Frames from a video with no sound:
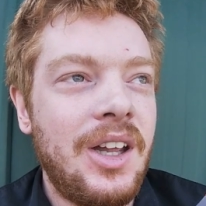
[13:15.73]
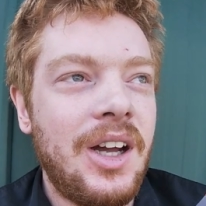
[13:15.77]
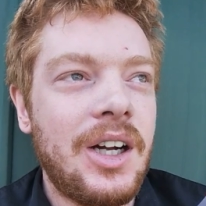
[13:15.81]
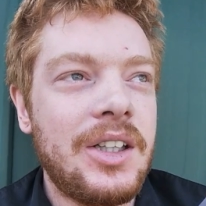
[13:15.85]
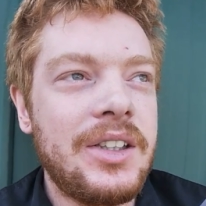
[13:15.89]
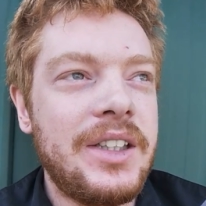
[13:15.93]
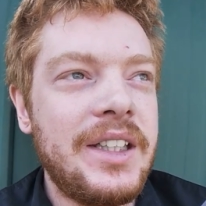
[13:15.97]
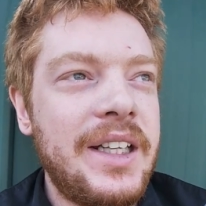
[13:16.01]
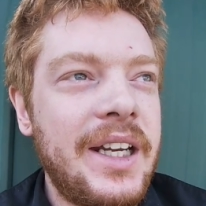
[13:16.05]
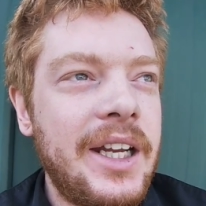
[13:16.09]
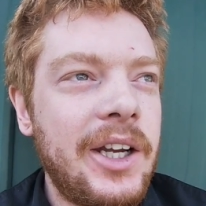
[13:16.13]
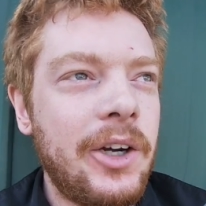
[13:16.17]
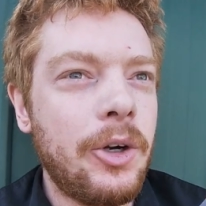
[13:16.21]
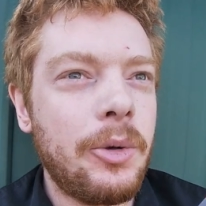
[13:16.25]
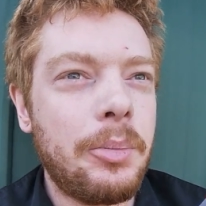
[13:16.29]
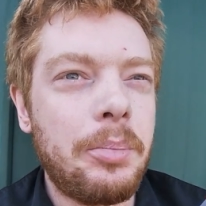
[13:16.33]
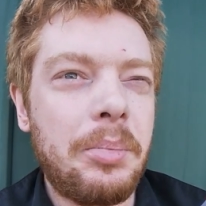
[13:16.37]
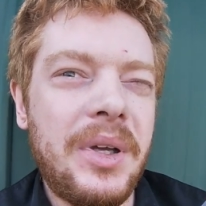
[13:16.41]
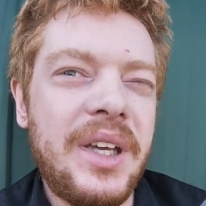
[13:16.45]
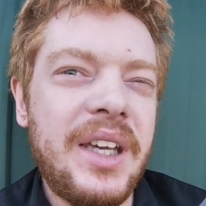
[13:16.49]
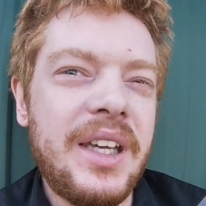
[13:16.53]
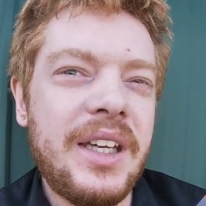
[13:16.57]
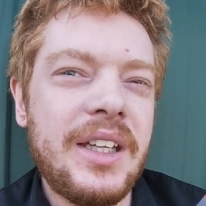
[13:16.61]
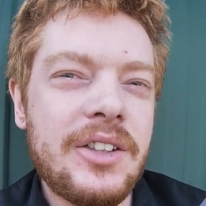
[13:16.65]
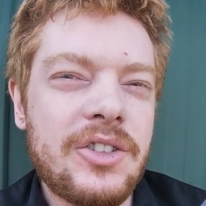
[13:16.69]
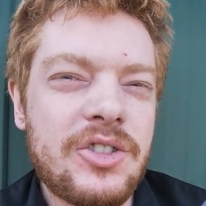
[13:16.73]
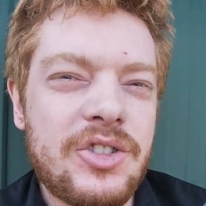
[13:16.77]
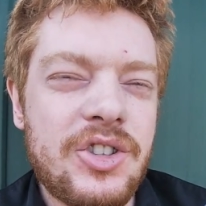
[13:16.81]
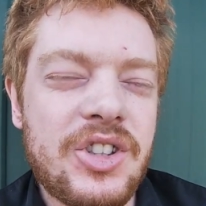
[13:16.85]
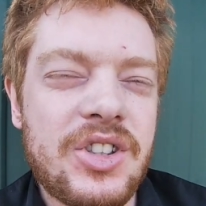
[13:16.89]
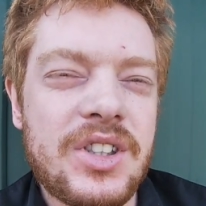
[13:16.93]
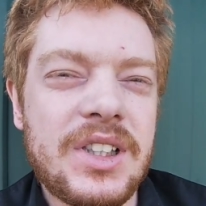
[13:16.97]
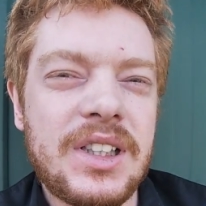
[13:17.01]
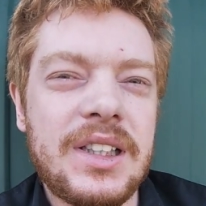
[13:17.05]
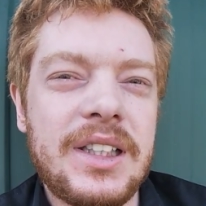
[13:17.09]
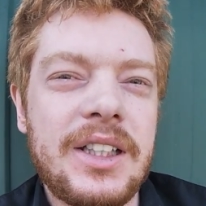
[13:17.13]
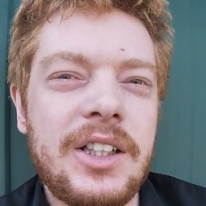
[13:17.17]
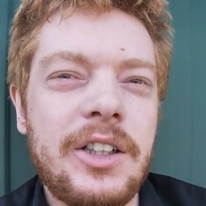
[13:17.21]
I did hear it ping
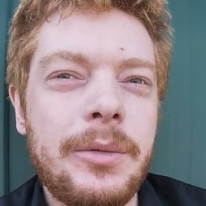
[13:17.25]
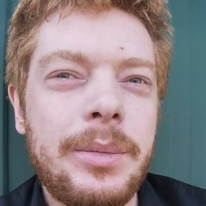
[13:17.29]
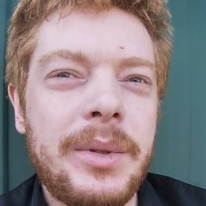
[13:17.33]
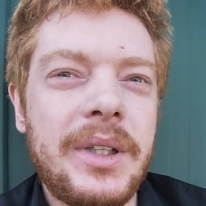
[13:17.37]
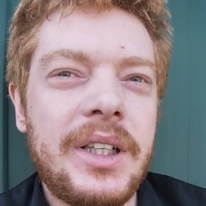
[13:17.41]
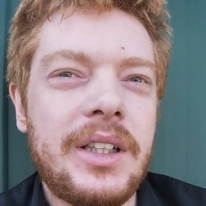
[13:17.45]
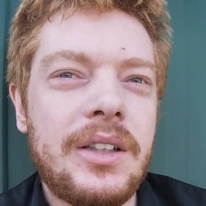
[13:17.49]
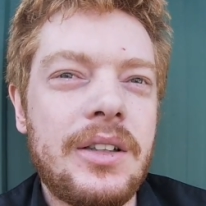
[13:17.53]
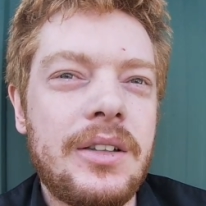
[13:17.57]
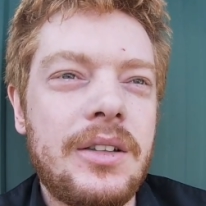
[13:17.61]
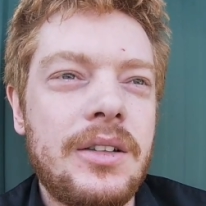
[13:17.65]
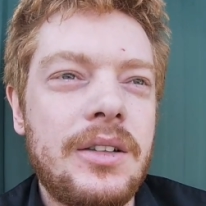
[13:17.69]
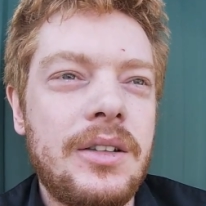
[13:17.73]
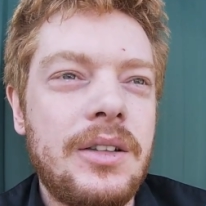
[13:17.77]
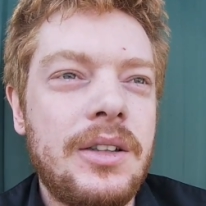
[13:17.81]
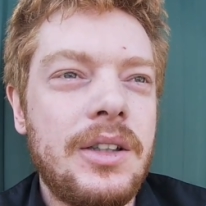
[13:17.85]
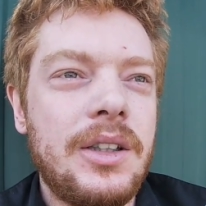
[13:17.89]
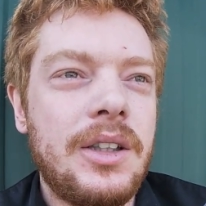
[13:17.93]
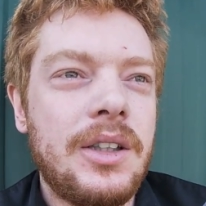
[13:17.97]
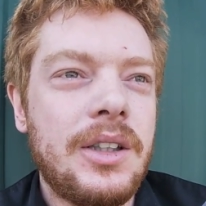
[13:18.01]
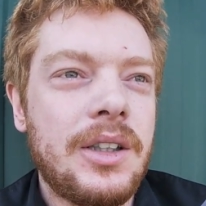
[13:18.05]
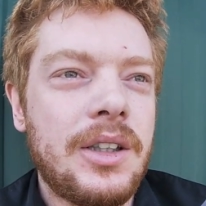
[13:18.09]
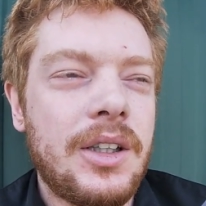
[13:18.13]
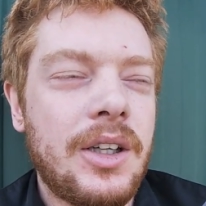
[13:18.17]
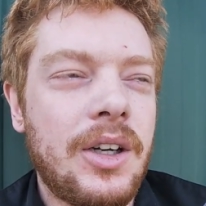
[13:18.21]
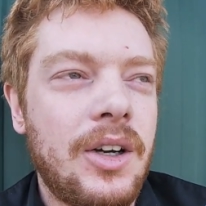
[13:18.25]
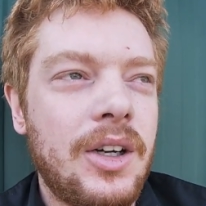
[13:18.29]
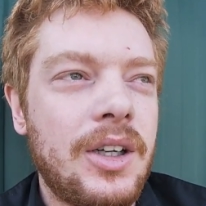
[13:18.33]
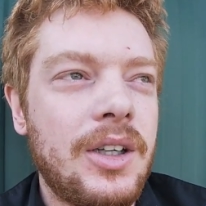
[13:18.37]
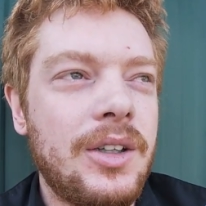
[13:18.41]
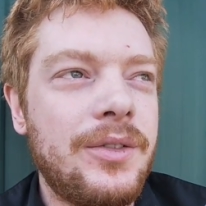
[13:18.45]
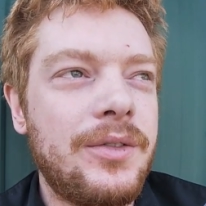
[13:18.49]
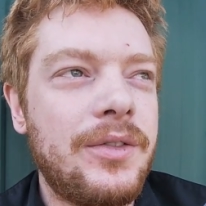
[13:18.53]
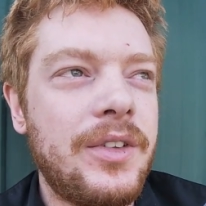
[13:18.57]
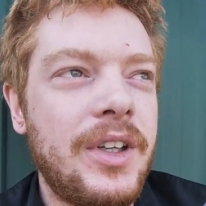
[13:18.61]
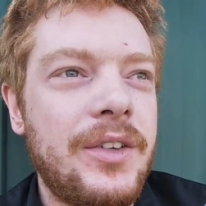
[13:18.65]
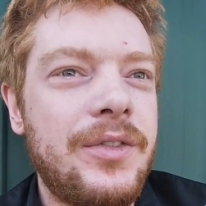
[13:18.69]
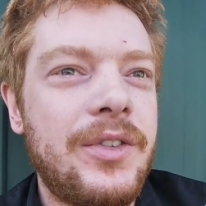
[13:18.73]
just a little bit, kind
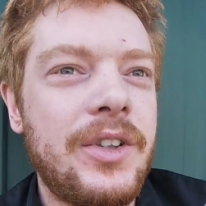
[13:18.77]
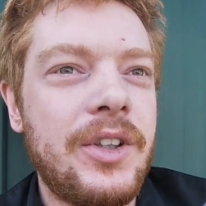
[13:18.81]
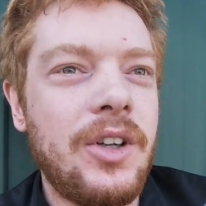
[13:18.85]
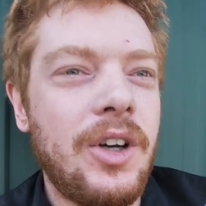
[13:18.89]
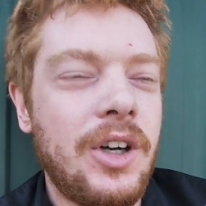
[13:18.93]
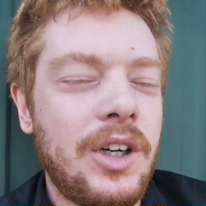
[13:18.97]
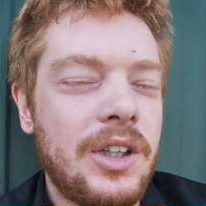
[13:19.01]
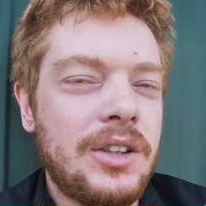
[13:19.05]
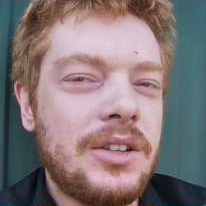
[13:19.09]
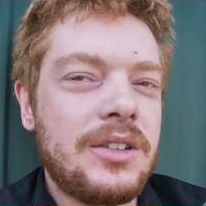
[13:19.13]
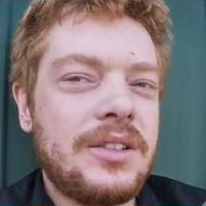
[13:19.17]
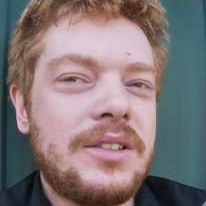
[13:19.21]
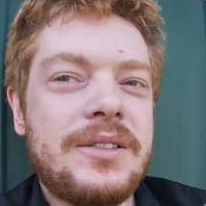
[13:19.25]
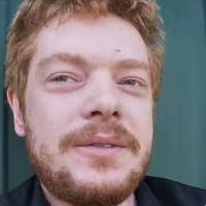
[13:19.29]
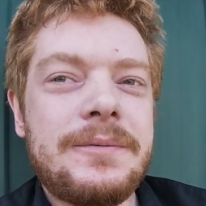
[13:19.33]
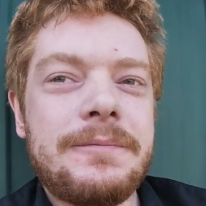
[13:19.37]
of, if you're not